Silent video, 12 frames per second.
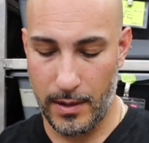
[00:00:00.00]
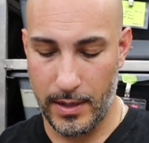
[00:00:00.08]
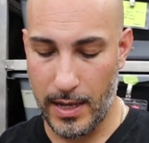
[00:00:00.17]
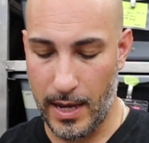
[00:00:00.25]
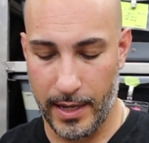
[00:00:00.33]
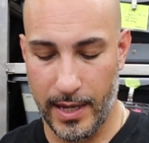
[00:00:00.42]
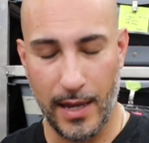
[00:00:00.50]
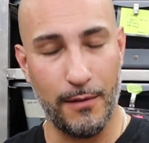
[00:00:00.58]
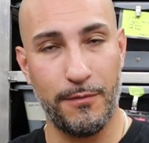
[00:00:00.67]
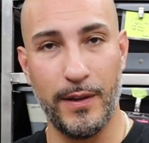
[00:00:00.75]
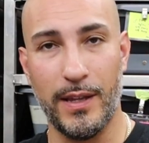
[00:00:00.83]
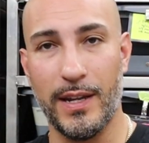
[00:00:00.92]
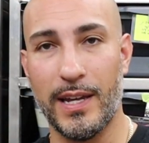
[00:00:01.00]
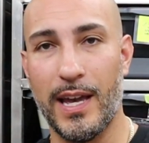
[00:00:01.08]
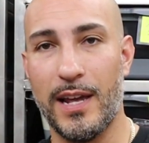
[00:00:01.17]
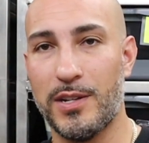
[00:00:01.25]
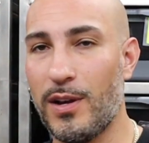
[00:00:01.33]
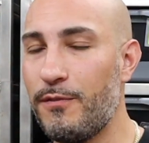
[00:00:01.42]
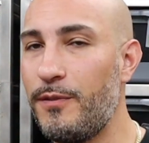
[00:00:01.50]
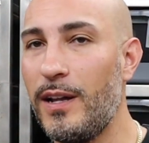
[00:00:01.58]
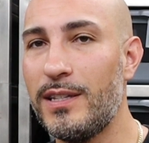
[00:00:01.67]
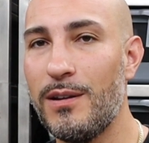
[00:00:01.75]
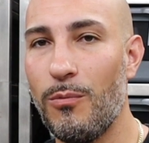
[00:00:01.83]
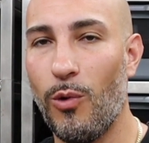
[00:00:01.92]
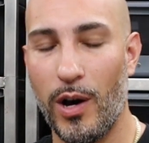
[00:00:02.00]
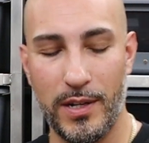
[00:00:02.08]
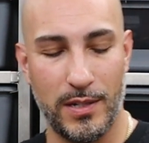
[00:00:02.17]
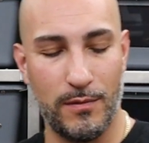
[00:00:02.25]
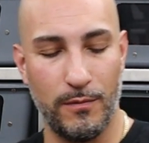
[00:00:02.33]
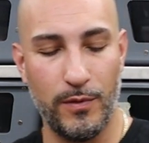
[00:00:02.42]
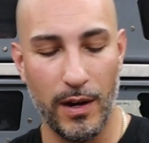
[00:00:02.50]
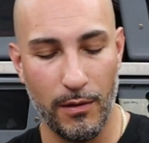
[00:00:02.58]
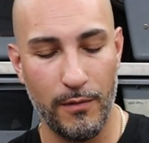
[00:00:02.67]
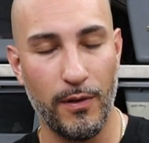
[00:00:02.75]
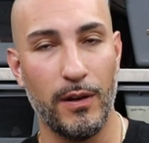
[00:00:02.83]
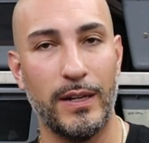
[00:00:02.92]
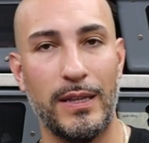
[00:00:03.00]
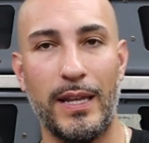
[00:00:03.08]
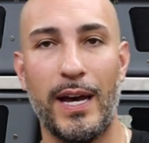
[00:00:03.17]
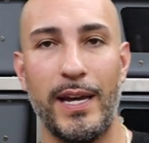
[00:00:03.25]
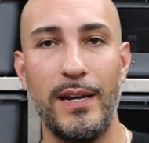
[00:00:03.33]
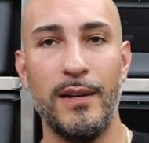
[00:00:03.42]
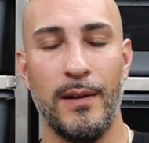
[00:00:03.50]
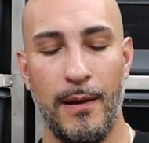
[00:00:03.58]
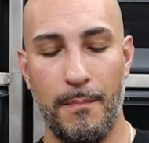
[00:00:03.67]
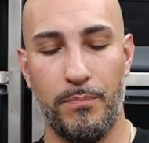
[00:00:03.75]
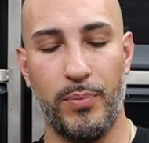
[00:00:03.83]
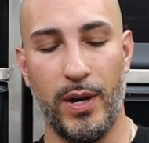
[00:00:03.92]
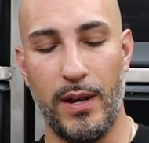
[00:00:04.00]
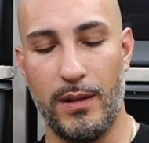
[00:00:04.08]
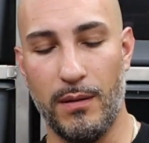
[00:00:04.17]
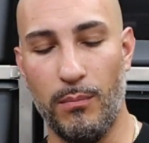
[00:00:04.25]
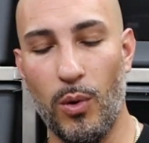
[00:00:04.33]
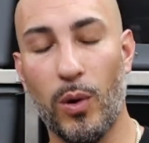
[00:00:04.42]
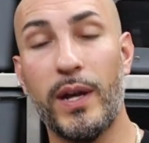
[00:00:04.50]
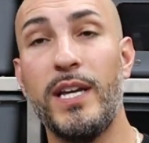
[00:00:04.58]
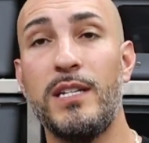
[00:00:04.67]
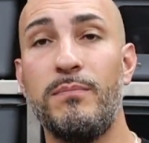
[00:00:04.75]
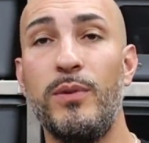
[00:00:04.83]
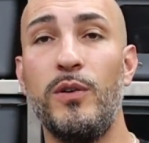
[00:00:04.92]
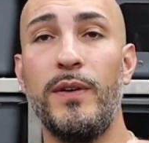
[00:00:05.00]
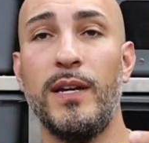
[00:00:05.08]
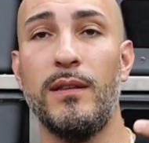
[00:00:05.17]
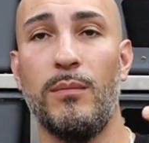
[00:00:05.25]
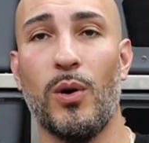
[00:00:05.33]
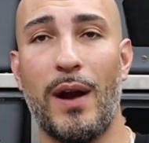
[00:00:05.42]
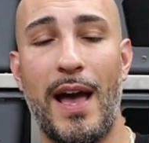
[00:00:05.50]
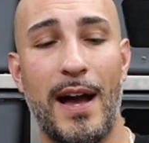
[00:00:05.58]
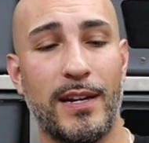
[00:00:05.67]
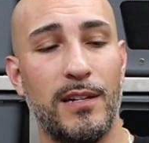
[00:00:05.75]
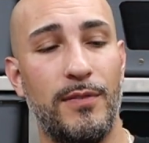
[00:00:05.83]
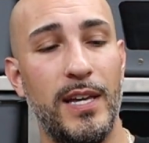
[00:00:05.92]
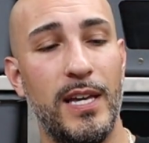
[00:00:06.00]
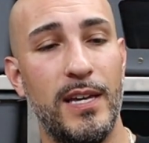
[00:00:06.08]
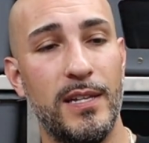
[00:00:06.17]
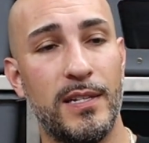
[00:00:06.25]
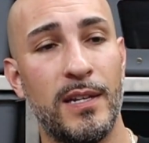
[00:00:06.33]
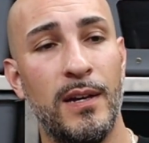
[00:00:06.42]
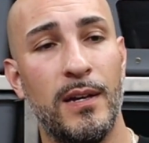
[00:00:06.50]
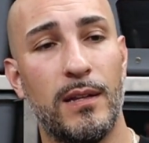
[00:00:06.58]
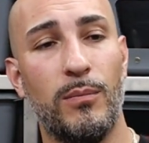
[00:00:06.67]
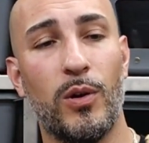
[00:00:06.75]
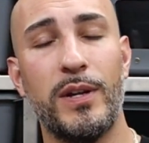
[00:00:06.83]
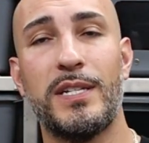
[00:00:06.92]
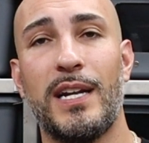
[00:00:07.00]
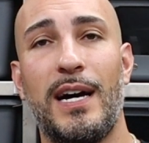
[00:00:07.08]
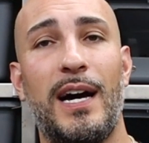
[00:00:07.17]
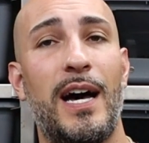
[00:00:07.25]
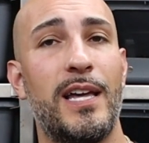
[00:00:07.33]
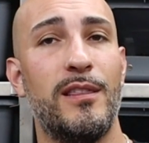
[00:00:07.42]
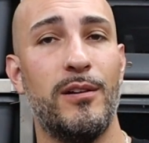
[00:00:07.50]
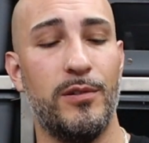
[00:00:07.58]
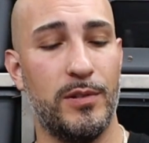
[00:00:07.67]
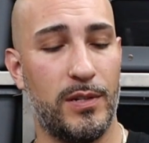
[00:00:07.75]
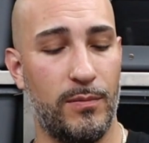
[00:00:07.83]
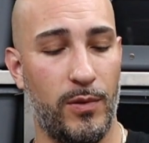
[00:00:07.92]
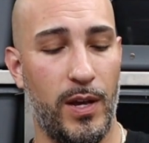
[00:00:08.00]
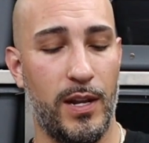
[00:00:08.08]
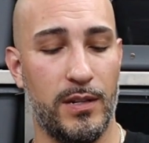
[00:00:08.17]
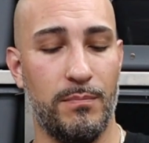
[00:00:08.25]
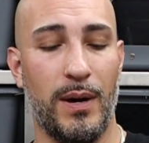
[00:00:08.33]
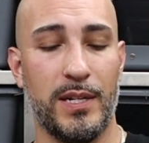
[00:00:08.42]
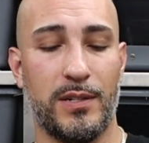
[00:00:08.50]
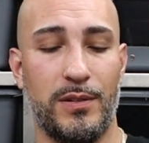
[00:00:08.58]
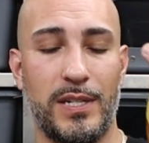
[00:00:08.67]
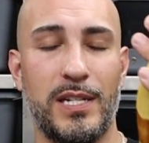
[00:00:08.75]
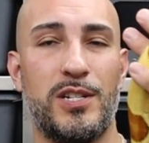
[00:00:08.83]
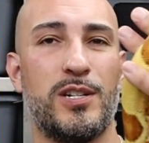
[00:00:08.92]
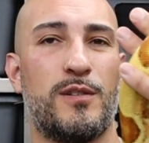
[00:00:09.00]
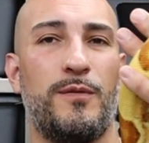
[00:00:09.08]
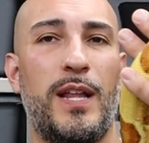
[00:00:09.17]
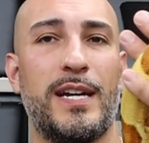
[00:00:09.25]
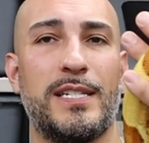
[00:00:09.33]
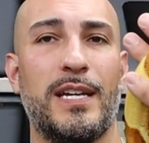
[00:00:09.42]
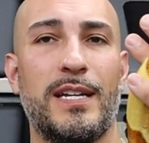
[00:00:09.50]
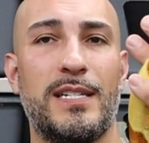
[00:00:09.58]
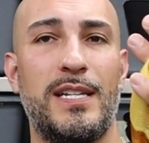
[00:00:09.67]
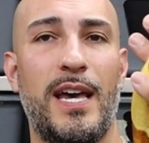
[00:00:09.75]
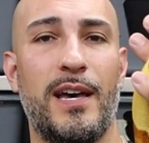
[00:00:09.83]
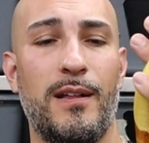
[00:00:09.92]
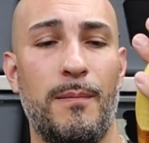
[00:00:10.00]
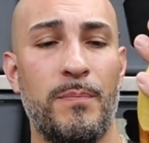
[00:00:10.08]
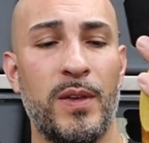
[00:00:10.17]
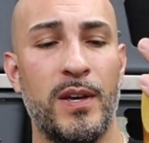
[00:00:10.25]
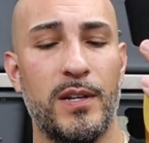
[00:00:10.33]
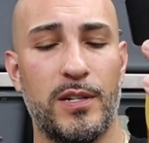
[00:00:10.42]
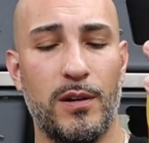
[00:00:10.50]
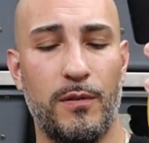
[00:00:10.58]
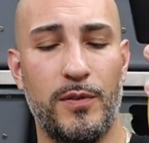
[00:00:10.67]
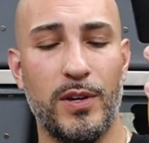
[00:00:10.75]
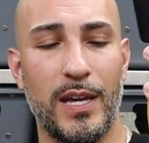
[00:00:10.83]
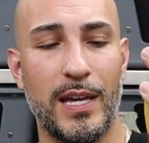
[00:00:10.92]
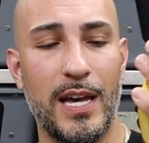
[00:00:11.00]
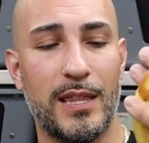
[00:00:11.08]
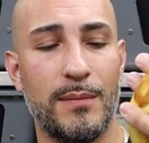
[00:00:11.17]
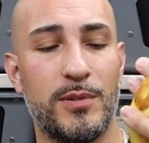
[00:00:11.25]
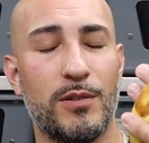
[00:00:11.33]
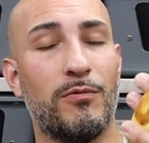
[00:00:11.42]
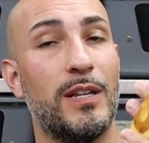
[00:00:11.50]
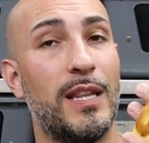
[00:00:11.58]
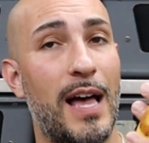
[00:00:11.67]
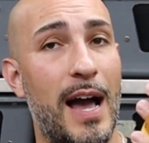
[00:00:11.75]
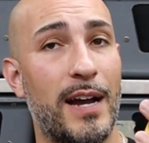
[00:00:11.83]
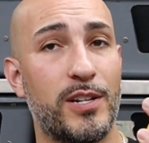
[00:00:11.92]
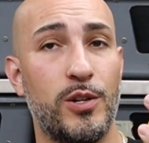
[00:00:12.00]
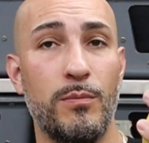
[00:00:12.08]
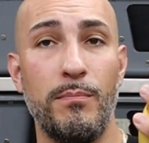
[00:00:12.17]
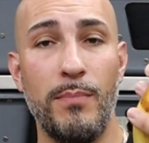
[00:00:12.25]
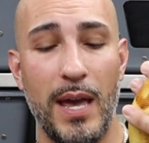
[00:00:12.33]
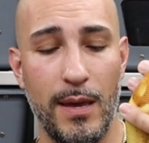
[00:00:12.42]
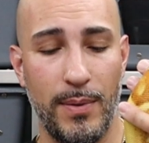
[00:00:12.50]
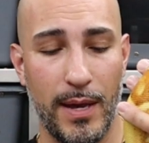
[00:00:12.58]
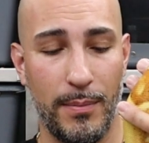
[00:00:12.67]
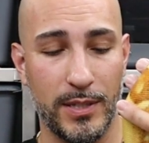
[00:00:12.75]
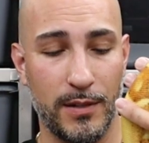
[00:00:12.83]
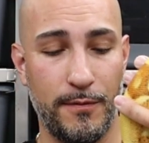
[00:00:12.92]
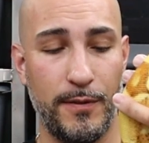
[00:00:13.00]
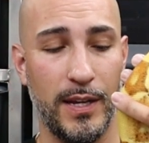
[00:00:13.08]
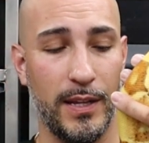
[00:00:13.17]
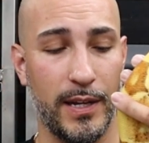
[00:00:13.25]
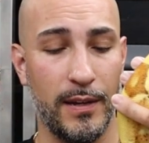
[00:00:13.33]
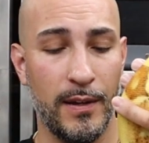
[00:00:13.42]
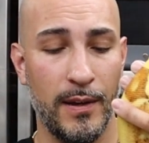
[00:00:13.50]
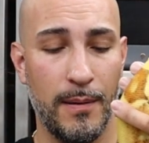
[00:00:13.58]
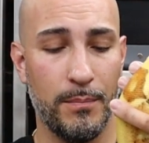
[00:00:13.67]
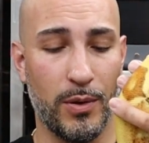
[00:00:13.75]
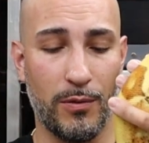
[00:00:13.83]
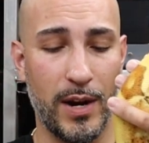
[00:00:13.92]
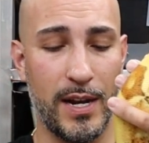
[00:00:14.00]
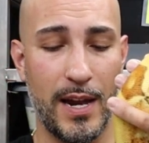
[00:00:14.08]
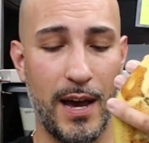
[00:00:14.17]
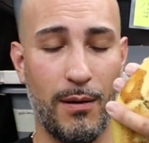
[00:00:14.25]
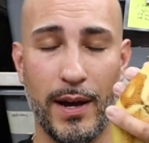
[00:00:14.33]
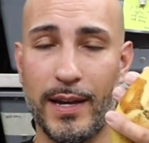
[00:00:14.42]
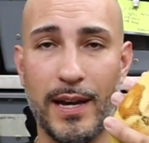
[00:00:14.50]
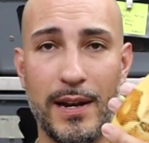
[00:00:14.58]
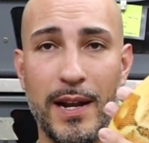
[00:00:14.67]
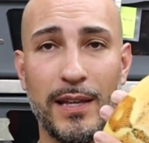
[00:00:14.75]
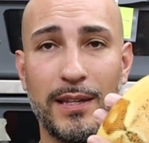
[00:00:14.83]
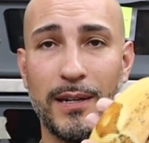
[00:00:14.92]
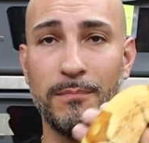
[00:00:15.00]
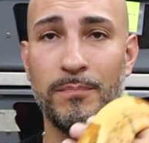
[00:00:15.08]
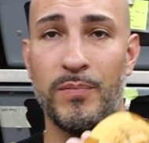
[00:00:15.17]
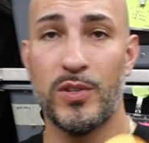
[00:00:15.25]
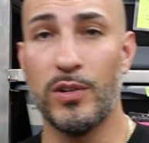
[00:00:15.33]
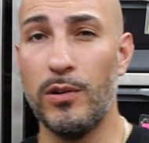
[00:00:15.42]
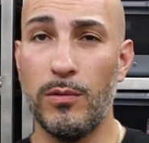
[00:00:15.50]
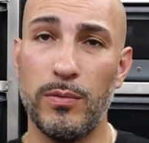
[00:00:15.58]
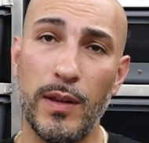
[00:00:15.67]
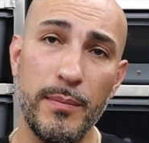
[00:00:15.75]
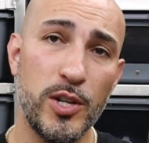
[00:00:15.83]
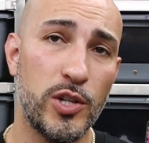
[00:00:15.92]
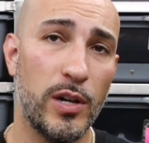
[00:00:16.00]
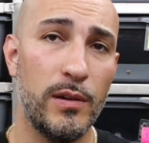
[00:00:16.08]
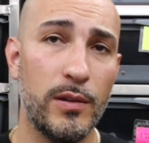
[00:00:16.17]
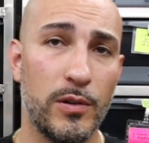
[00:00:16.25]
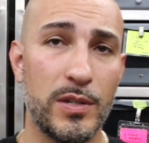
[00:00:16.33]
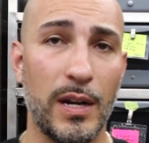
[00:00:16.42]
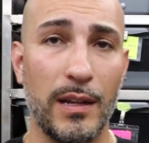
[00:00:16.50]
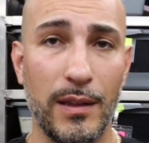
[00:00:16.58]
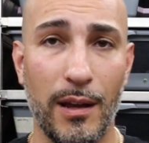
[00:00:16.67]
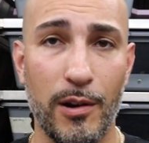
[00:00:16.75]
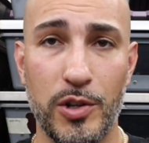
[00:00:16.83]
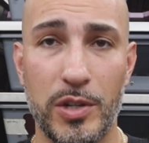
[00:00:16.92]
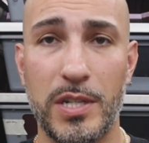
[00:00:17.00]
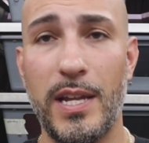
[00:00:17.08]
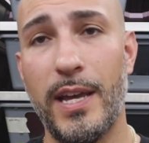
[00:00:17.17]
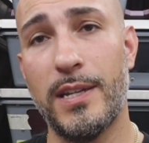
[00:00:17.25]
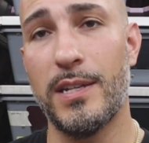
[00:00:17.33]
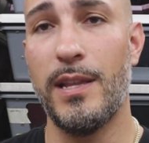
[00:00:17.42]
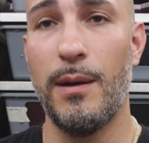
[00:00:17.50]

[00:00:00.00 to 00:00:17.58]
yeah, I can't feel it again. So I felt it once, very, very light, but the more he's moving, the more active he is, the more he's going to hide those in his muscles. He's just flexing his tail. So if you can get them to relax, you may be able to feel it, but right now I got nothing. So let me show you those larger snakes and